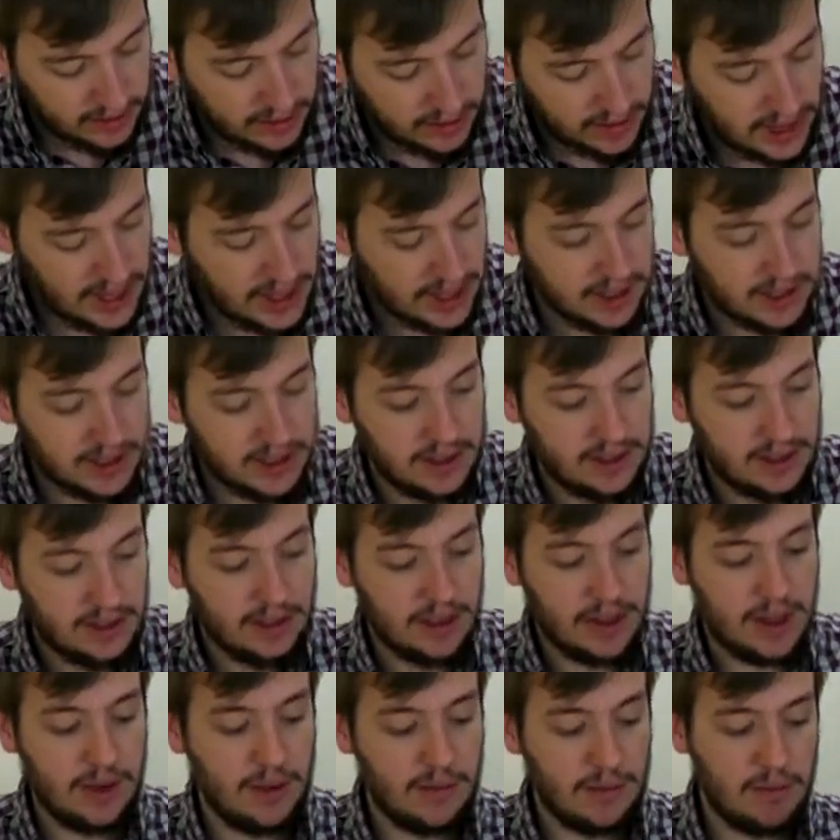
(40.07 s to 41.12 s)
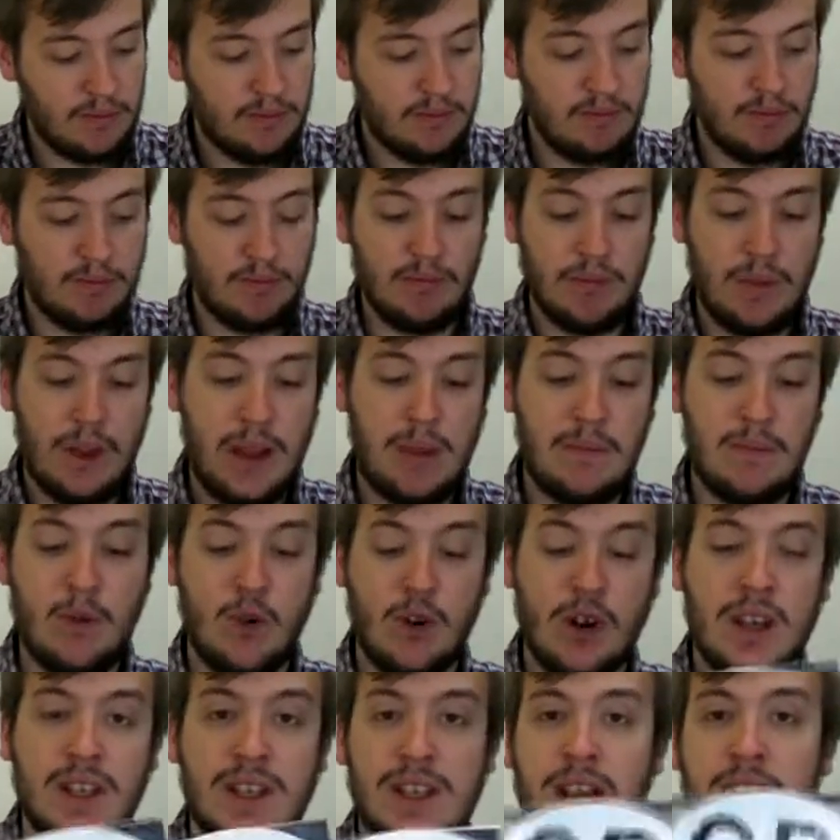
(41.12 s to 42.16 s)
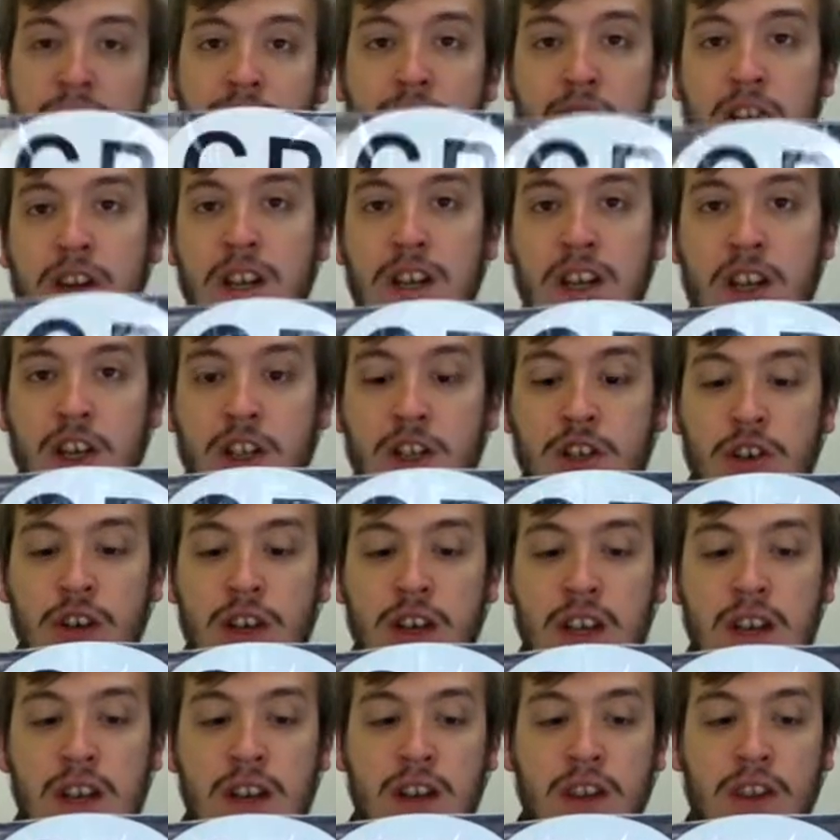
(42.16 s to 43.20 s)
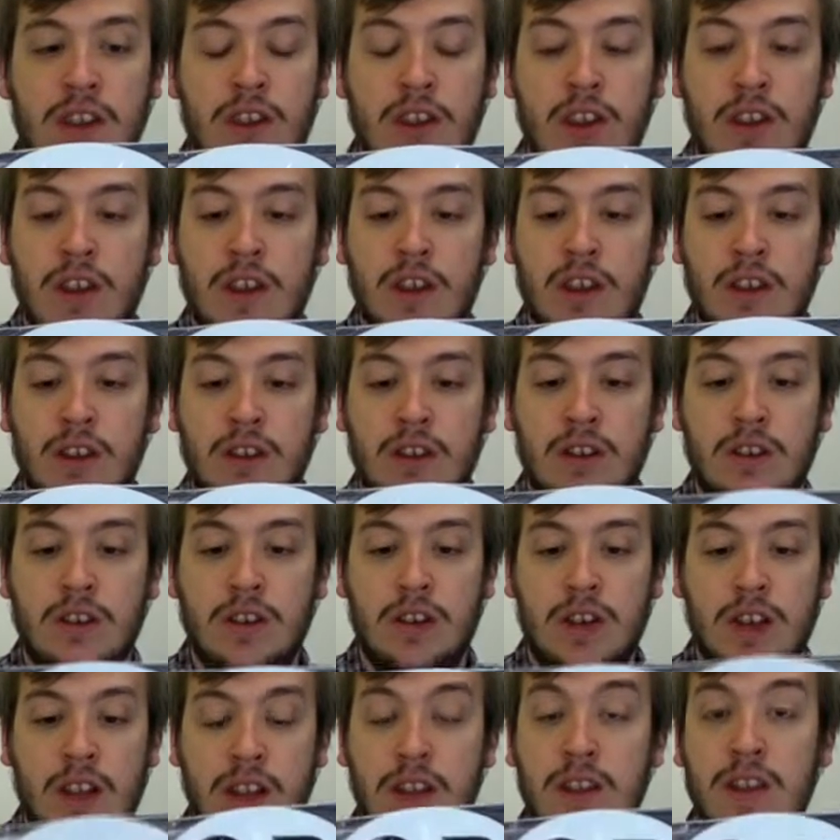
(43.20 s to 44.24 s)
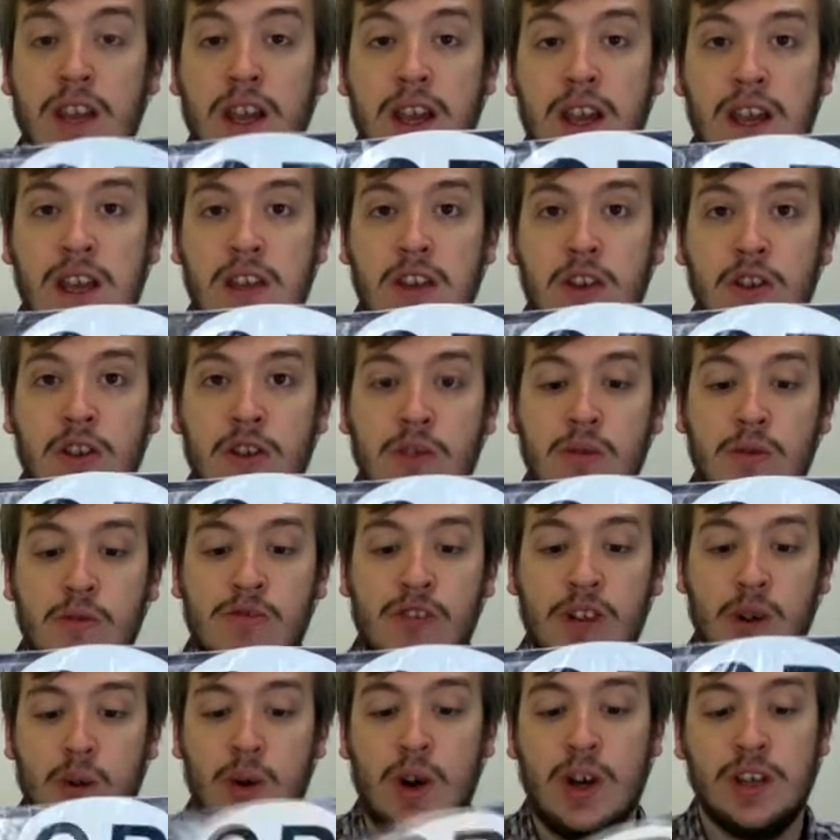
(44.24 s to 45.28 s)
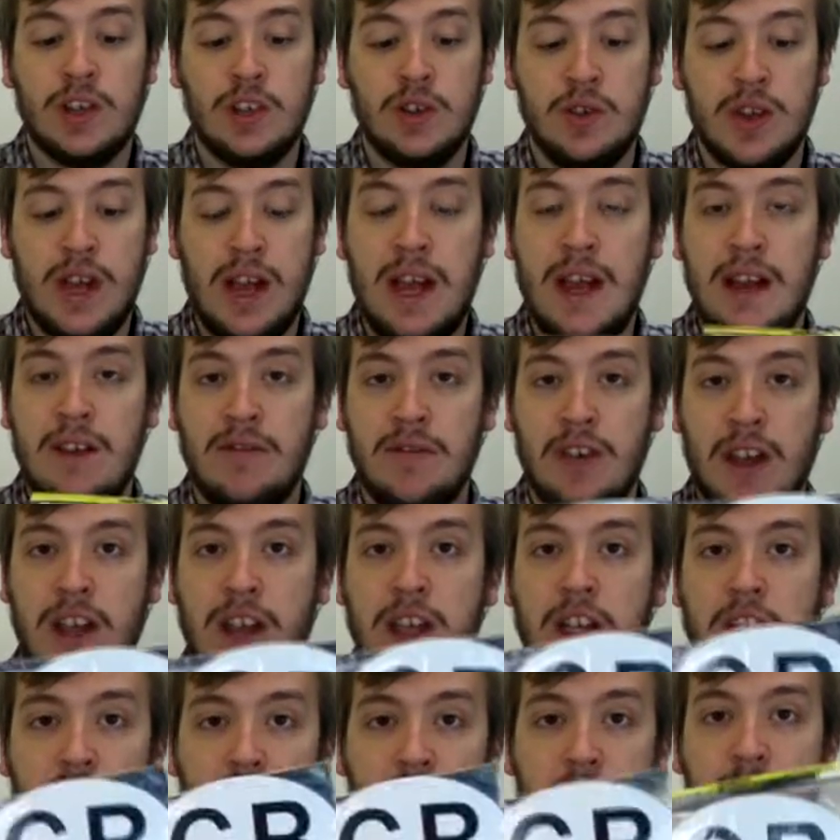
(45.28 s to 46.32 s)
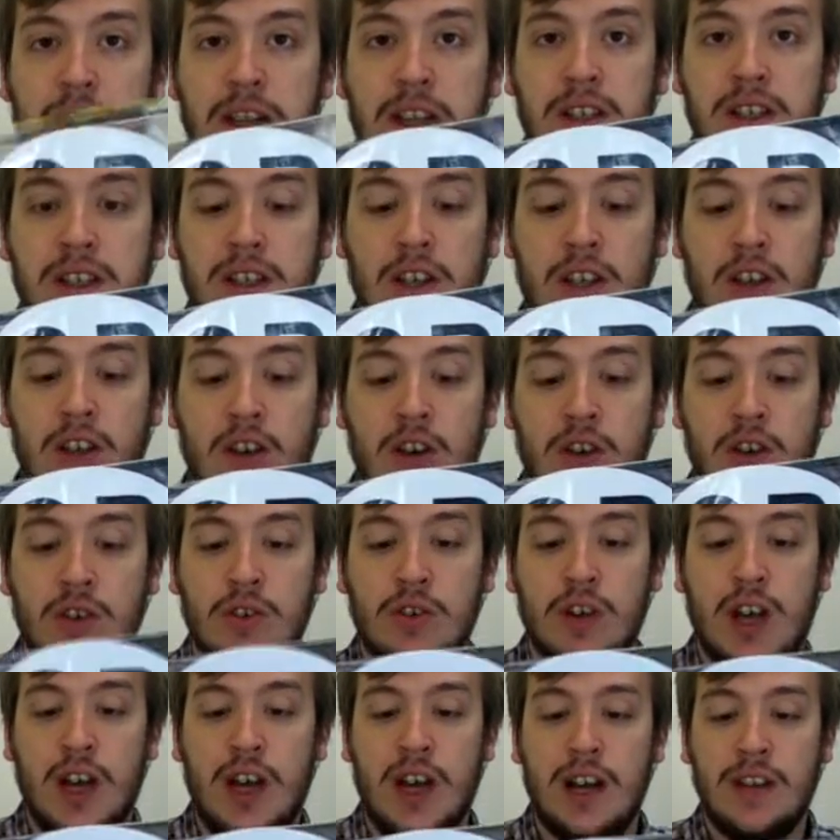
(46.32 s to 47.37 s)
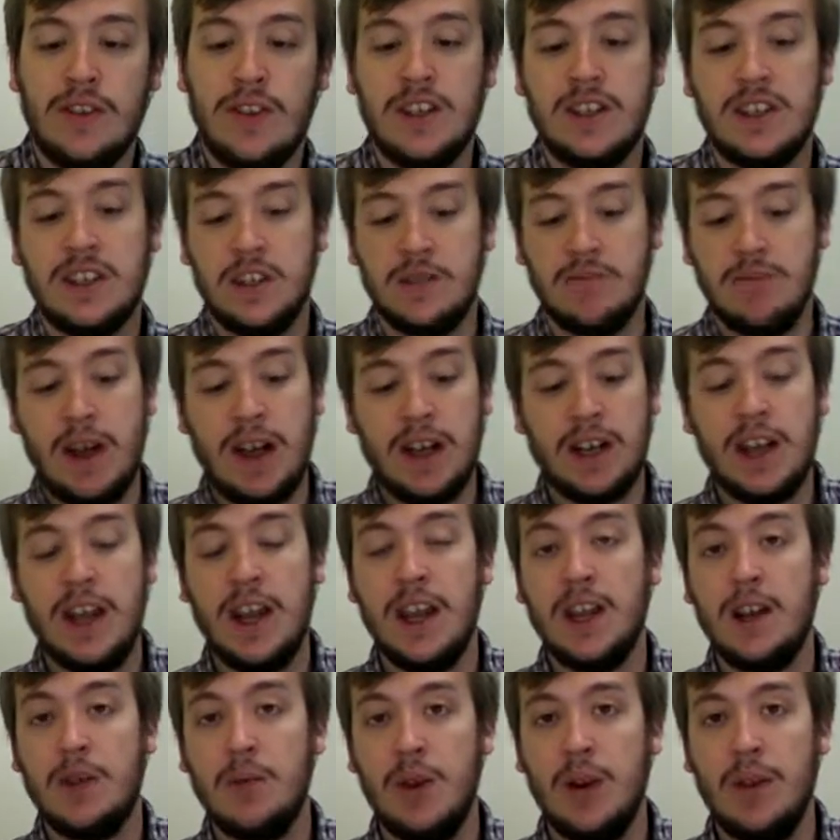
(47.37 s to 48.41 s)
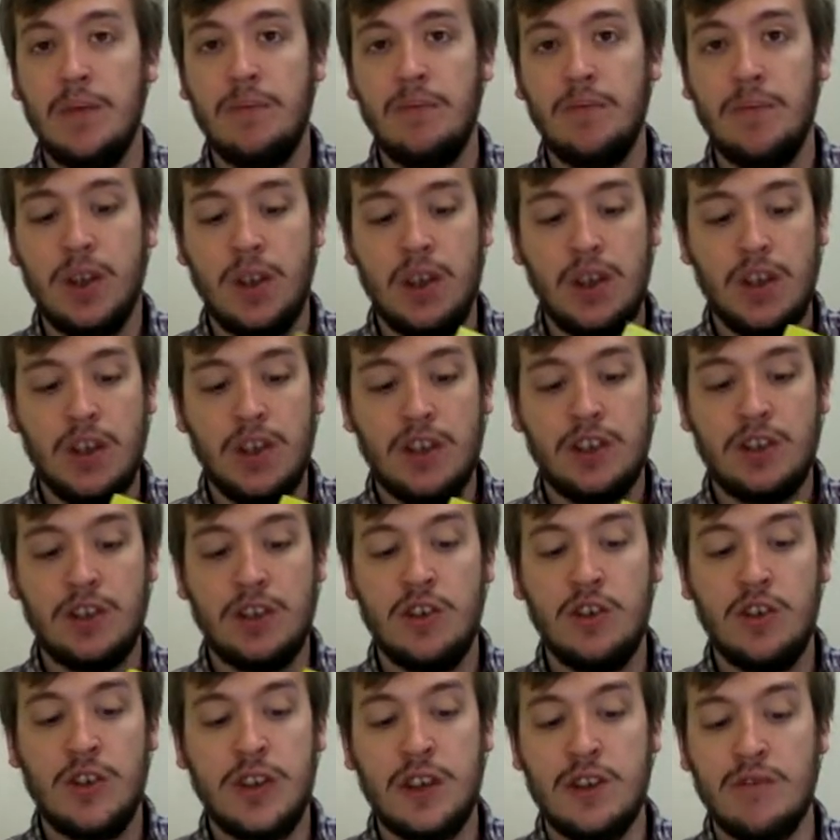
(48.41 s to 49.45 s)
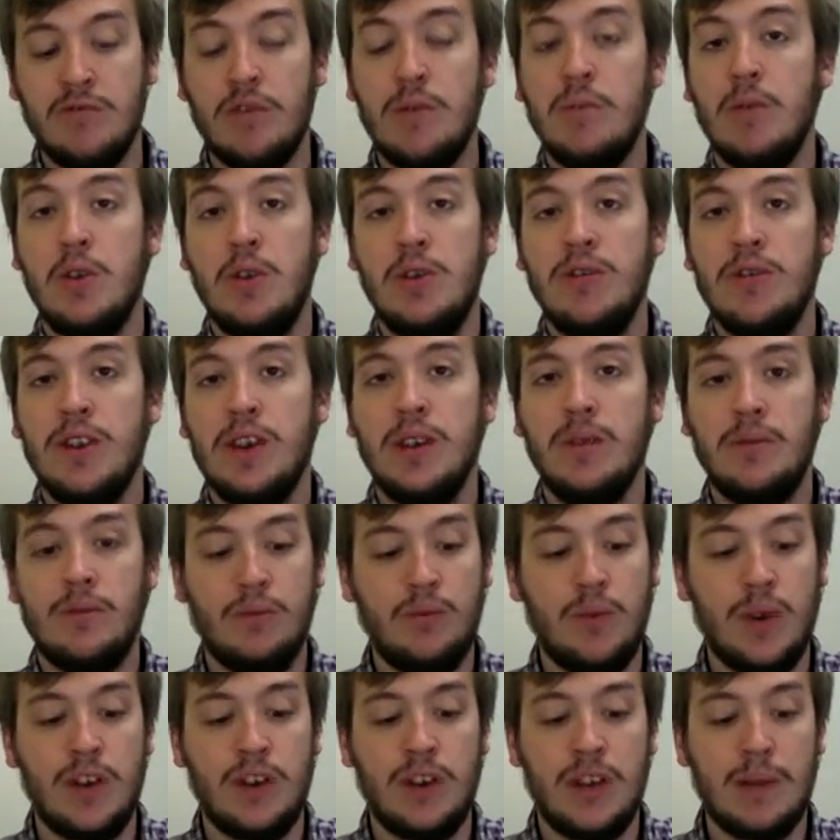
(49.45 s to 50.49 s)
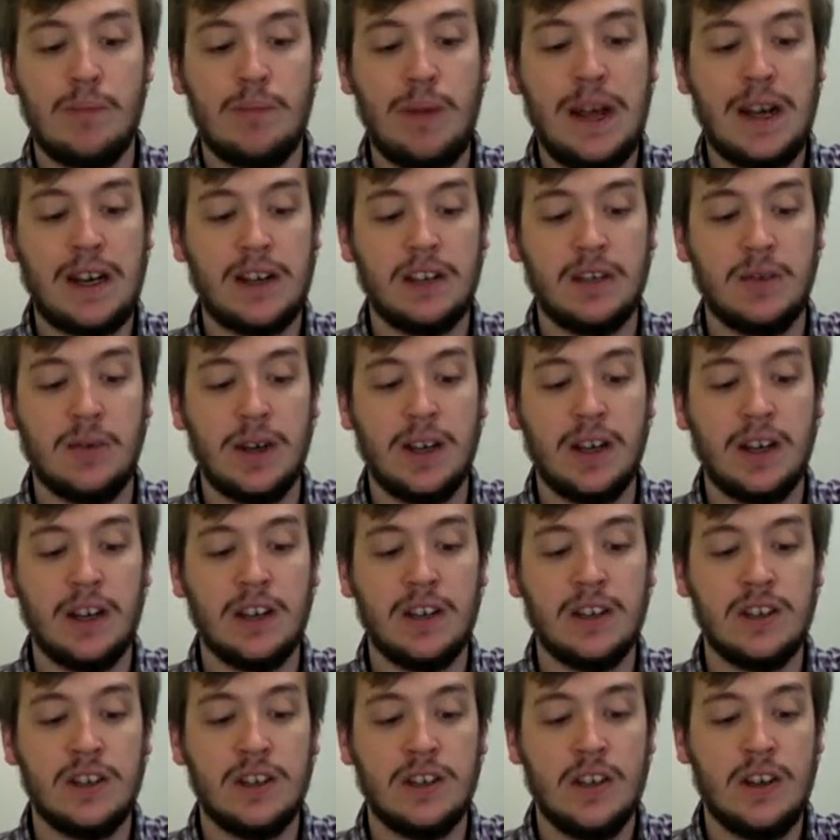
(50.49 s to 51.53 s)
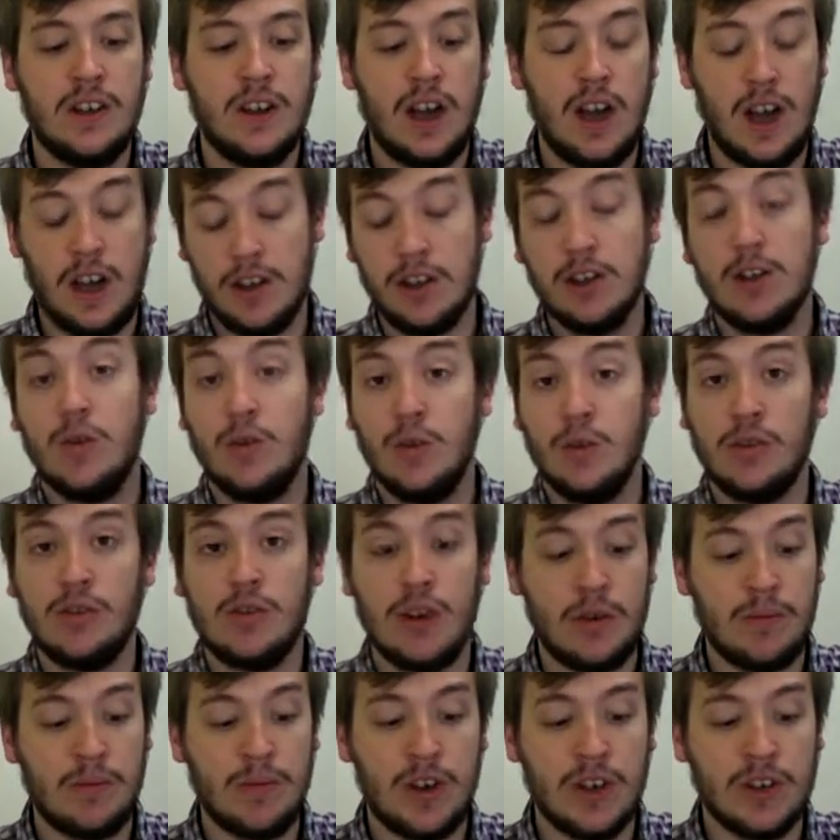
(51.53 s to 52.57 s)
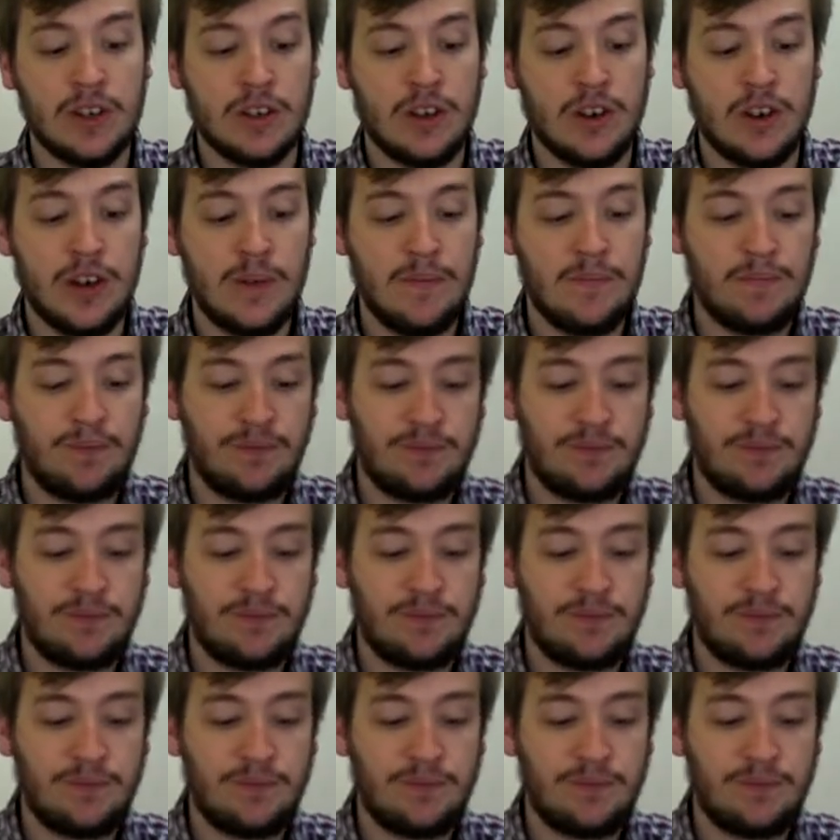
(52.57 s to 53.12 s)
Next, more or less every country in the EU requires you to have a GB sticker on your car. This is a magnetic one, so you can remove it when you get back to England, or Great Britain, sorry.